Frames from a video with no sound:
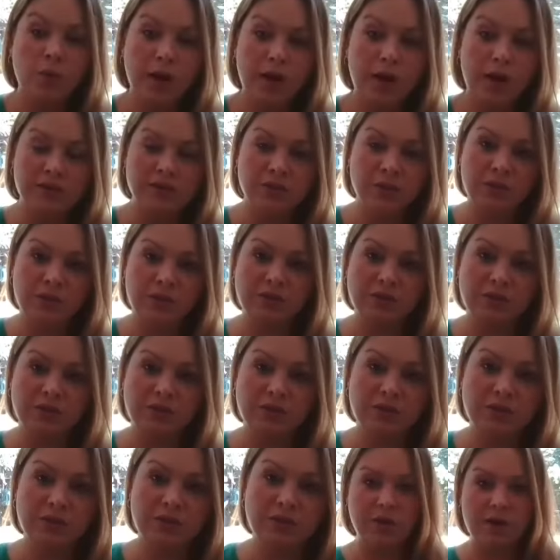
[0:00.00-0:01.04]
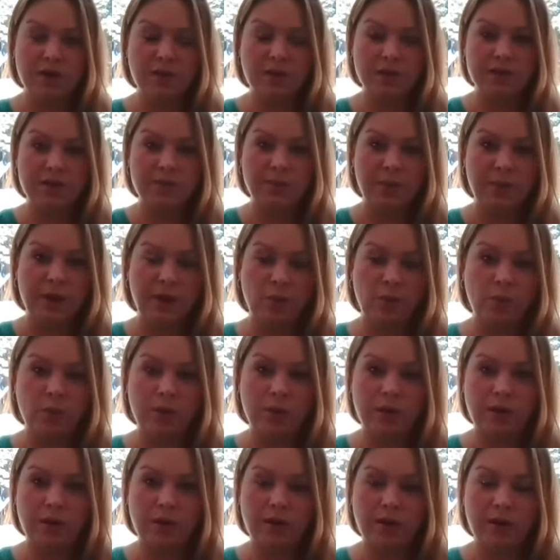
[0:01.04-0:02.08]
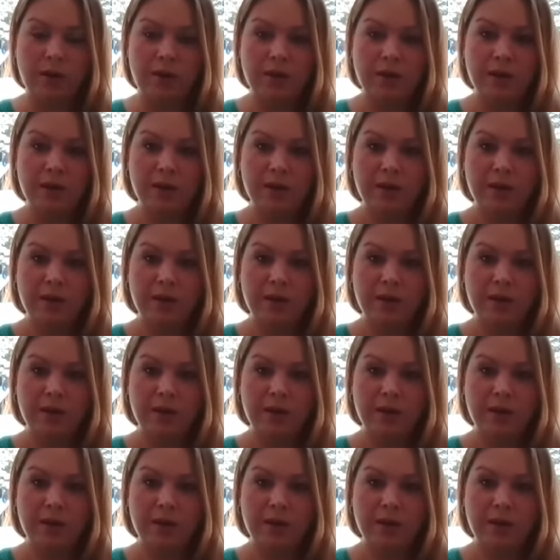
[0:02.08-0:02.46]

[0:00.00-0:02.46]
right. So that's where I was talking about where,